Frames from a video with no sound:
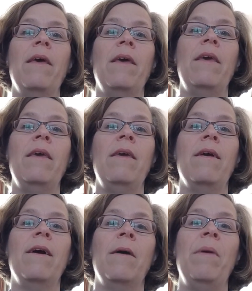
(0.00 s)
He
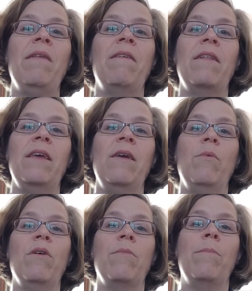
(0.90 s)
basically
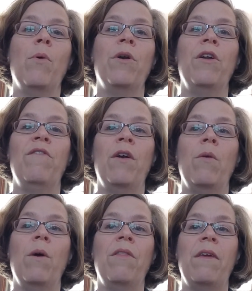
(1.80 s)
was born in a
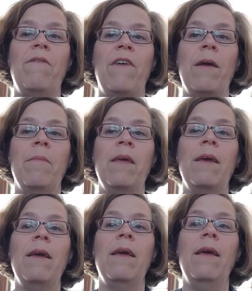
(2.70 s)
very wealthy
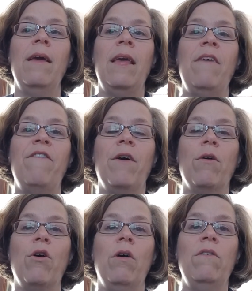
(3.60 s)
family. He
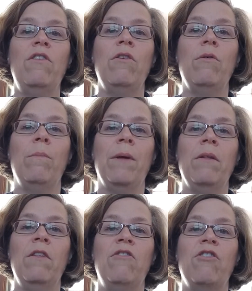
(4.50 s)
felt called to
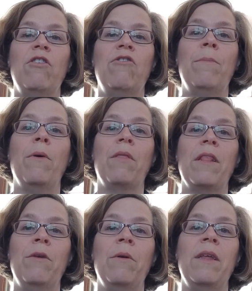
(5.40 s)
build the church both
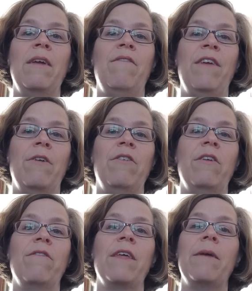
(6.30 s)
literally and
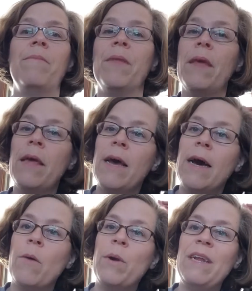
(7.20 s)
figuratively.
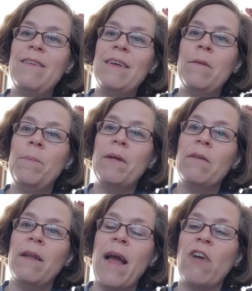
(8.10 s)
When he did
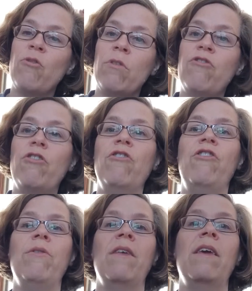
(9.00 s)
build an actual
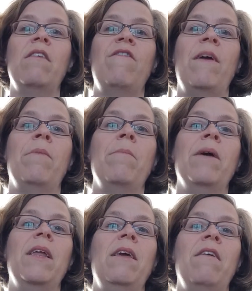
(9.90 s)
church using his family
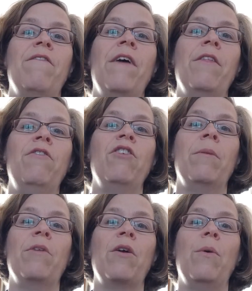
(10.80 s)
money, his father took
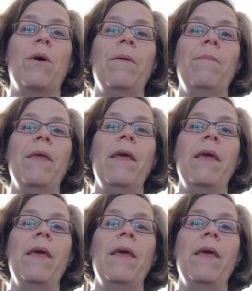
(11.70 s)
him to court.